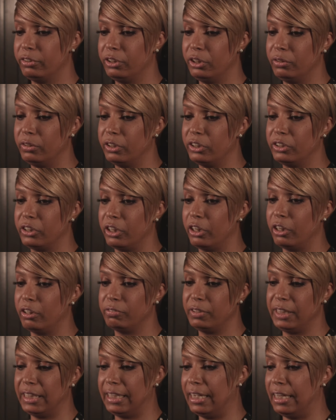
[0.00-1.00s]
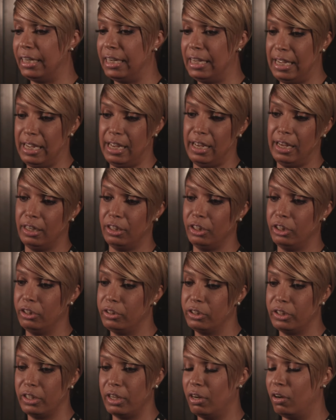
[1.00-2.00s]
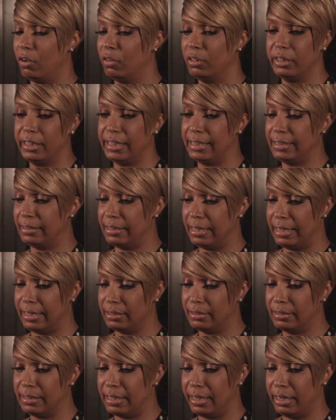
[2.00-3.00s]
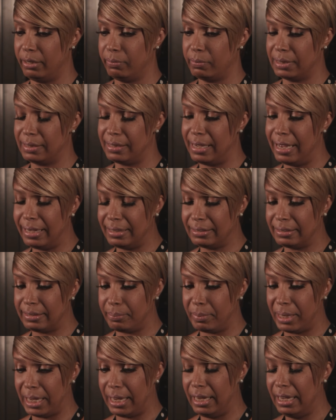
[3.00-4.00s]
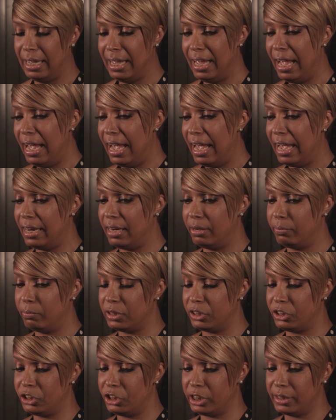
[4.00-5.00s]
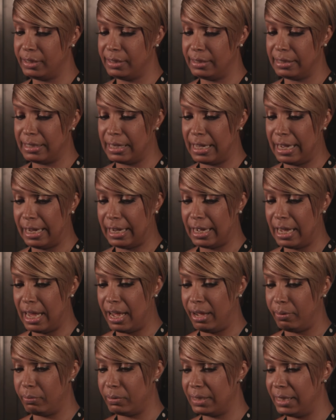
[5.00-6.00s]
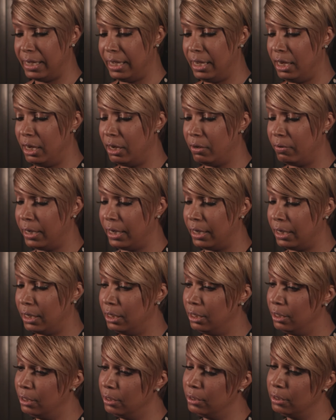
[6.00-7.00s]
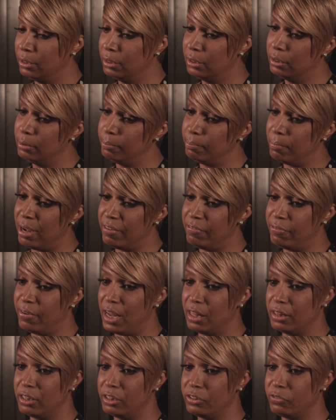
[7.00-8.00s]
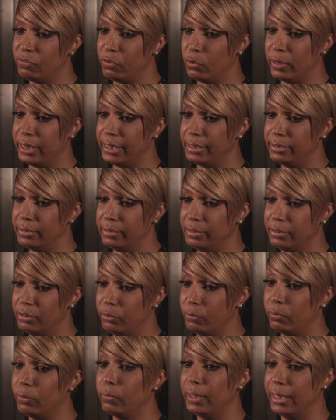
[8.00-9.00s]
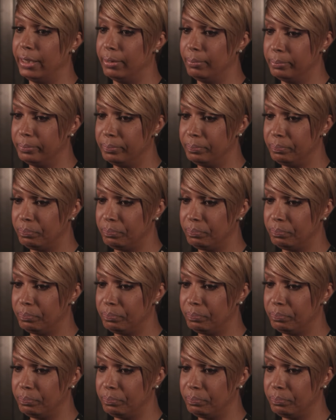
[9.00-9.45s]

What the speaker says: You deserve to get hit. You deserve all of these things that he was saying to me. And it was just like I was hearing my father's voice through him,